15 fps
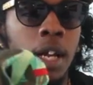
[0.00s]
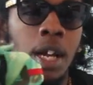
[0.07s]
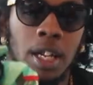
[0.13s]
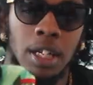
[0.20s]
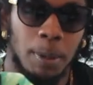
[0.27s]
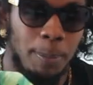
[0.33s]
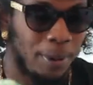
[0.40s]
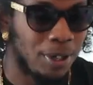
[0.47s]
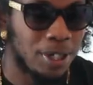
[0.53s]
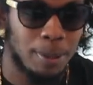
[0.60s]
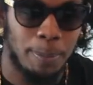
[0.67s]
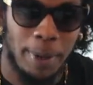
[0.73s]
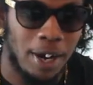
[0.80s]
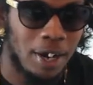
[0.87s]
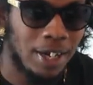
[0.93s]
The Birds of
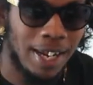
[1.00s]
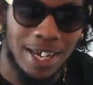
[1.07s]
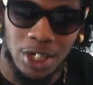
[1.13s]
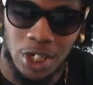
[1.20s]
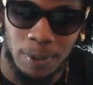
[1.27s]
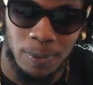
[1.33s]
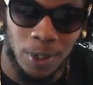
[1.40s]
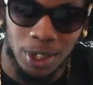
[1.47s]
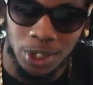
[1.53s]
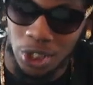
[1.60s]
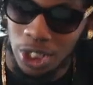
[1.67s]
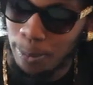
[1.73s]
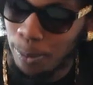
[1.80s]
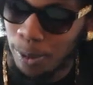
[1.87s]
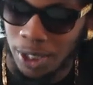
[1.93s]
Paradise chiffon
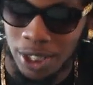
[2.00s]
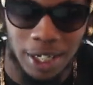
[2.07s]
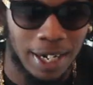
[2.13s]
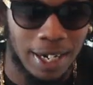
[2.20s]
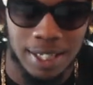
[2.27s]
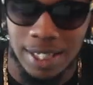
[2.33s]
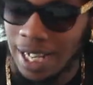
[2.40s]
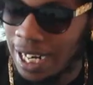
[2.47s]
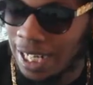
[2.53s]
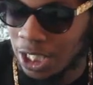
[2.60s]
sheet print in the inside